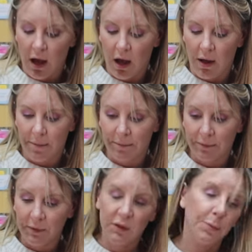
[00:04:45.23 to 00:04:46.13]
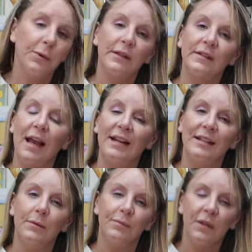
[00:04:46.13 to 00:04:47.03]
Um, super
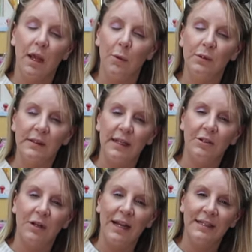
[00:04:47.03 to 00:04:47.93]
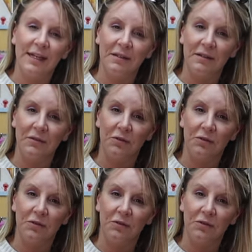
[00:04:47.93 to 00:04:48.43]
excited I wouldn't say tried, tested,